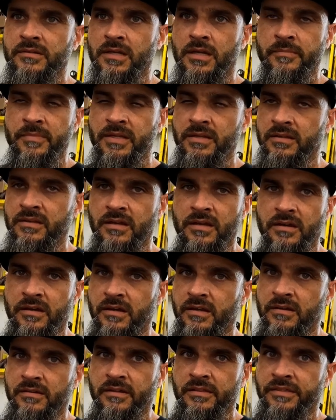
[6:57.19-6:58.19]
I mean,
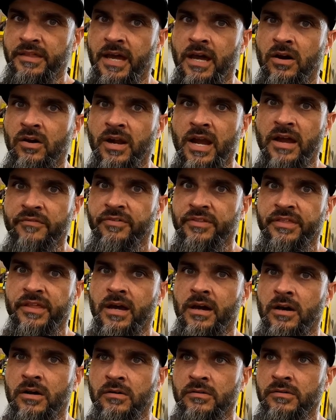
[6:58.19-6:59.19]
a thou or half a
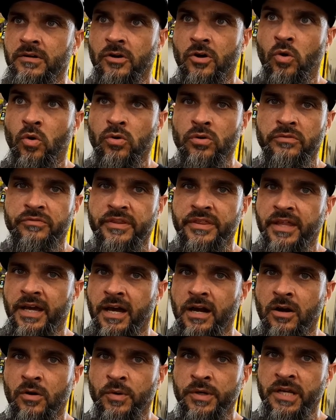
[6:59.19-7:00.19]
thou, a quarter of a
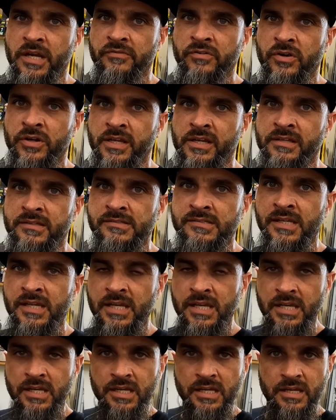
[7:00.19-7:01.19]
thou, whatever it is.
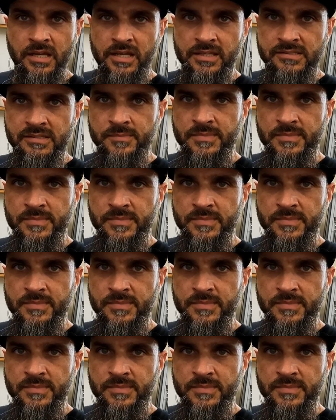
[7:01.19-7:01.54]
And